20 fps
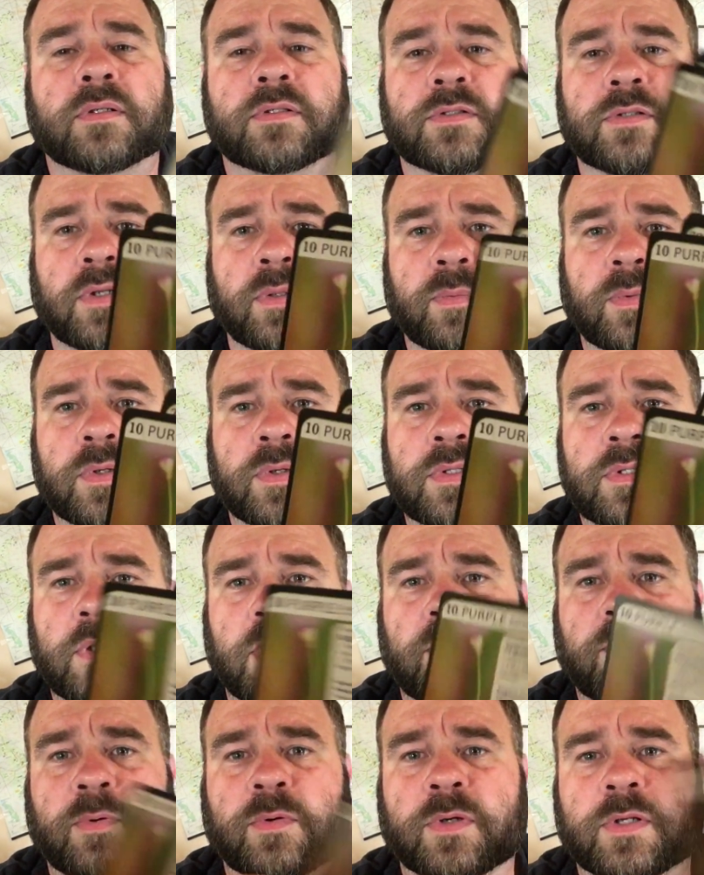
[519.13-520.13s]
It's only worth
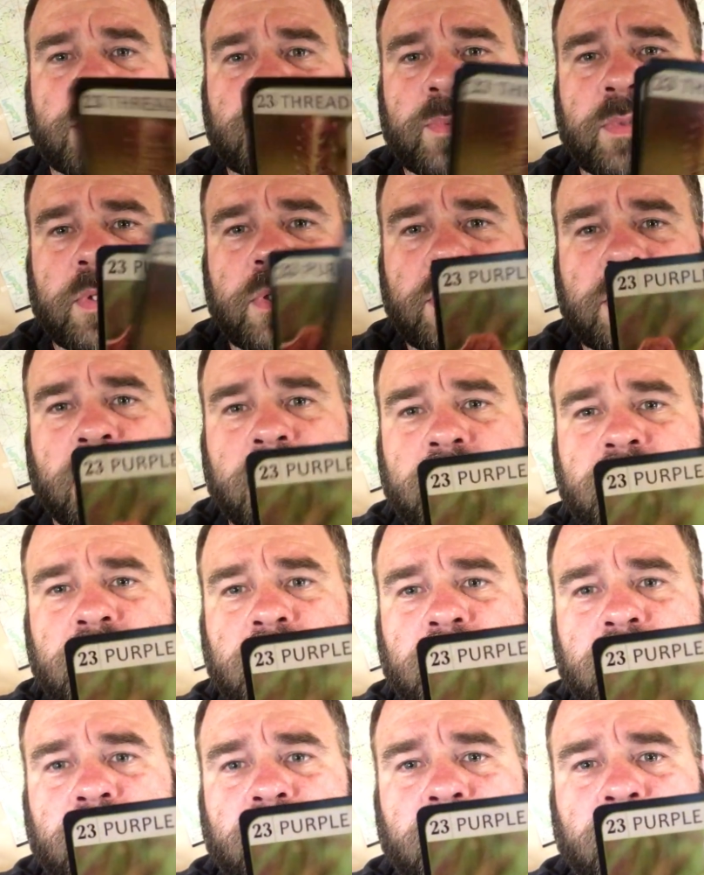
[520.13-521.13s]
10 points, but these other
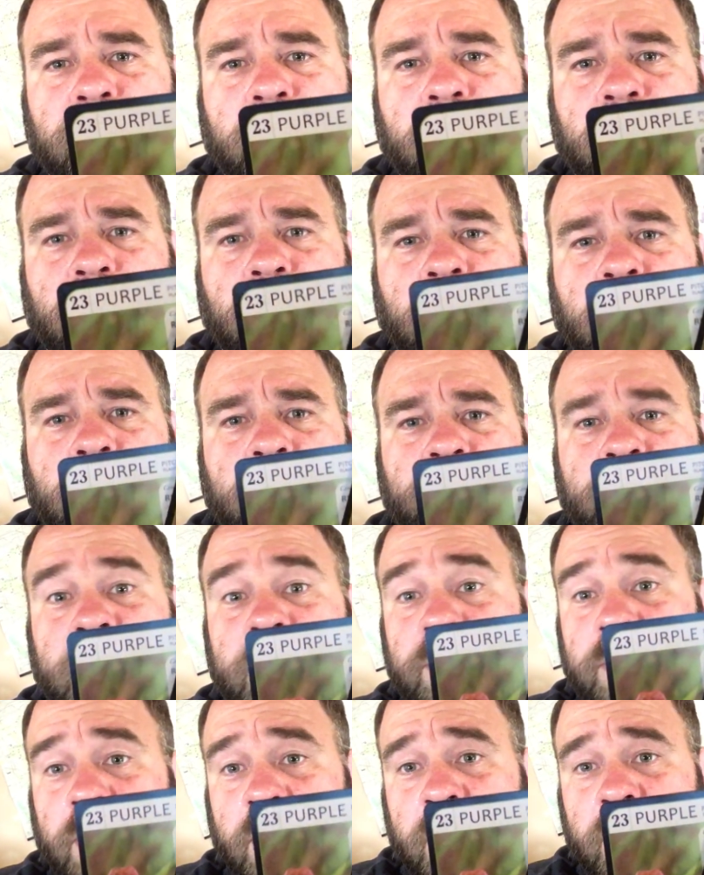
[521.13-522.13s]
2 require
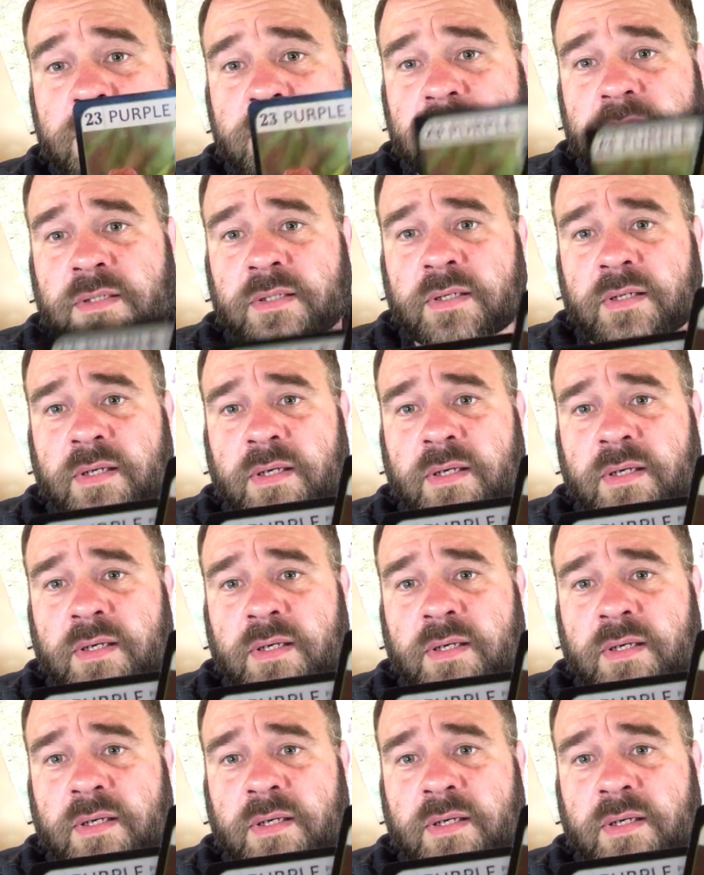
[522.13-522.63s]
peat bogs,